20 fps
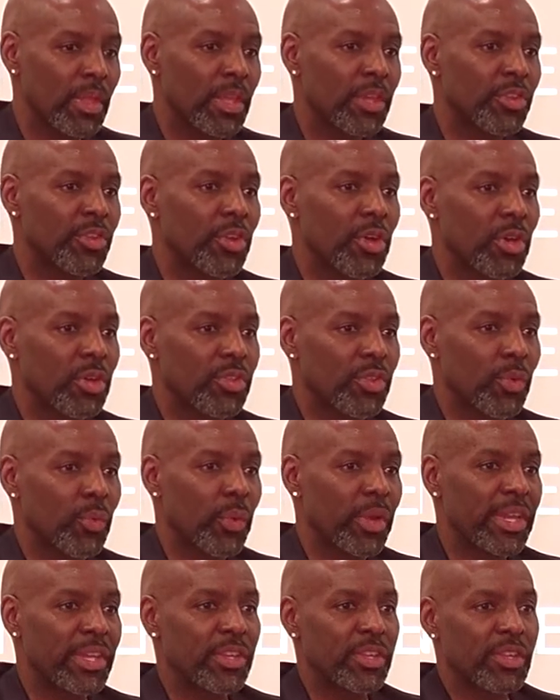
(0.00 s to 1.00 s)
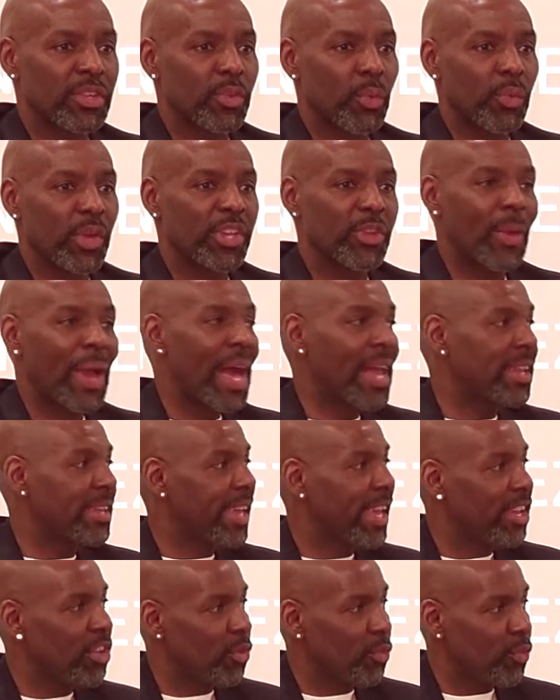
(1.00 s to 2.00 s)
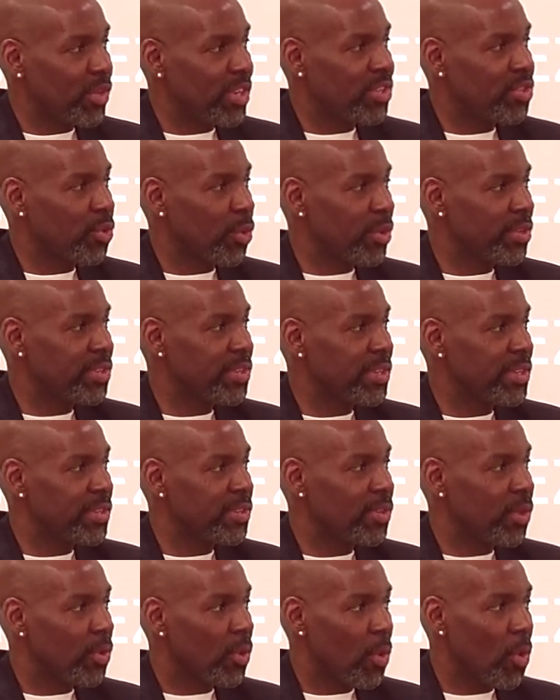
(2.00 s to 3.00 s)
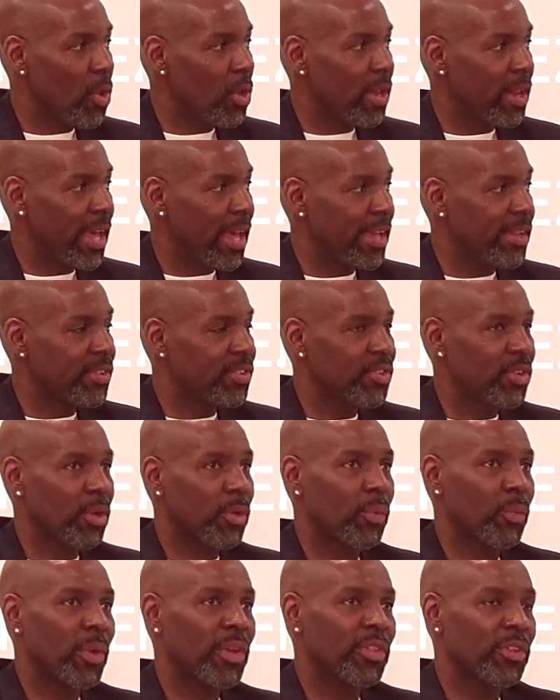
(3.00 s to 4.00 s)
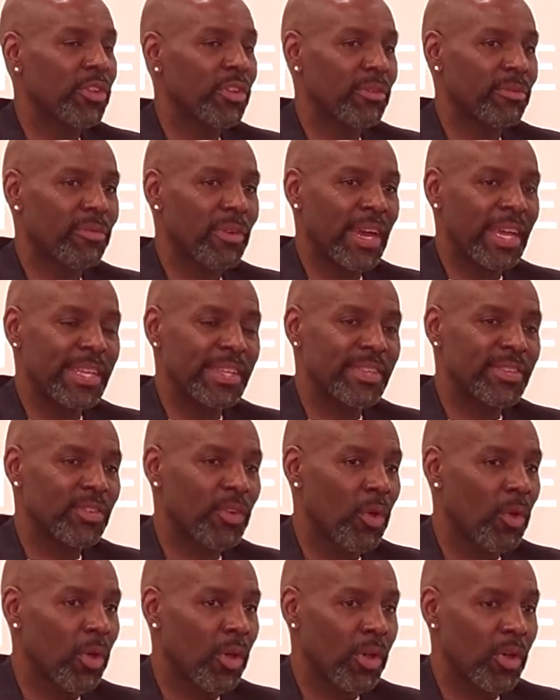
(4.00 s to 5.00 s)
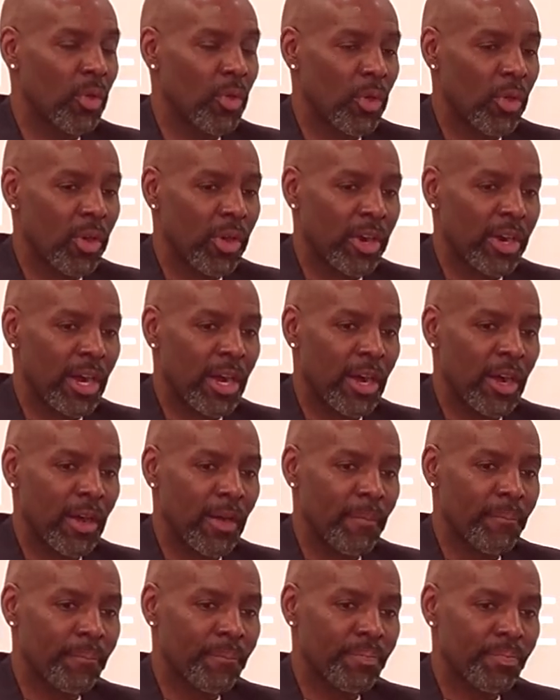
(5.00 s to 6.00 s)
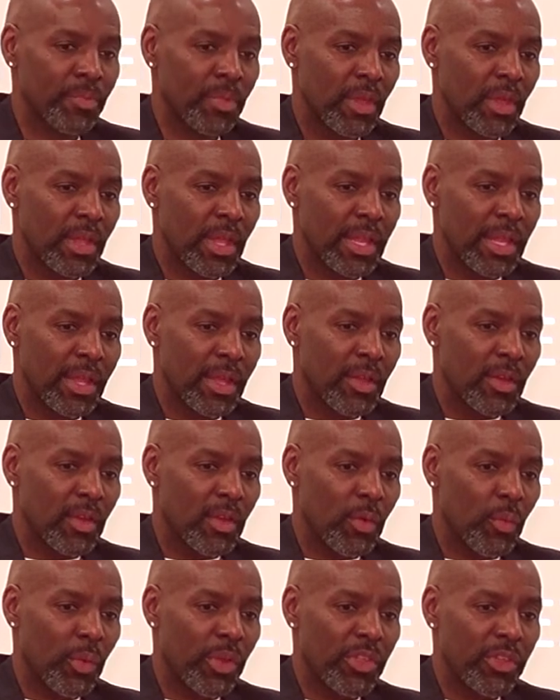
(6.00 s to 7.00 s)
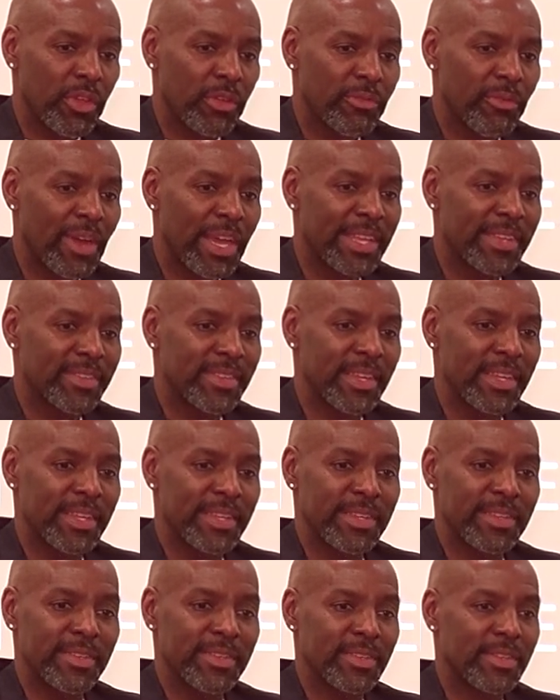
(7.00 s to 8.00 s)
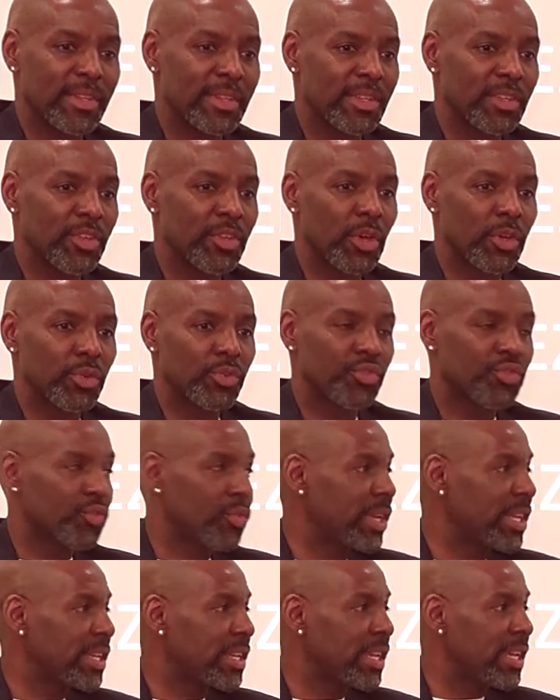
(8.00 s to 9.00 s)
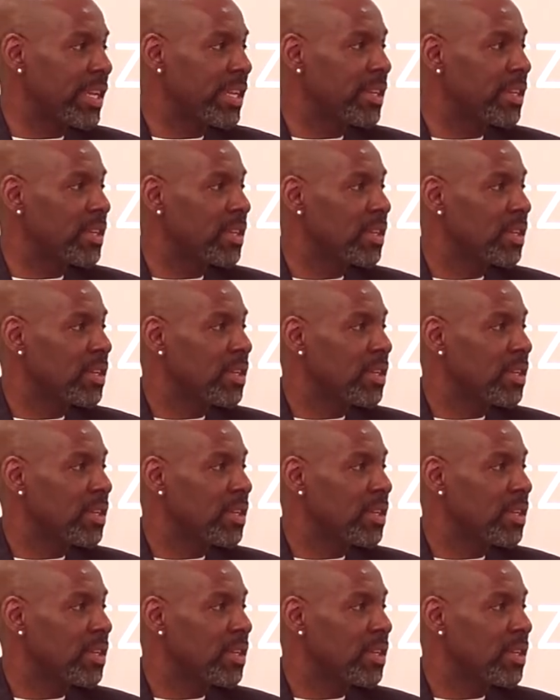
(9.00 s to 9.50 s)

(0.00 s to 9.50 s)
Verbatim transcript: you know, the way you allocate your resources, all of that. So whether your vice whether your vice is, you know, drinking,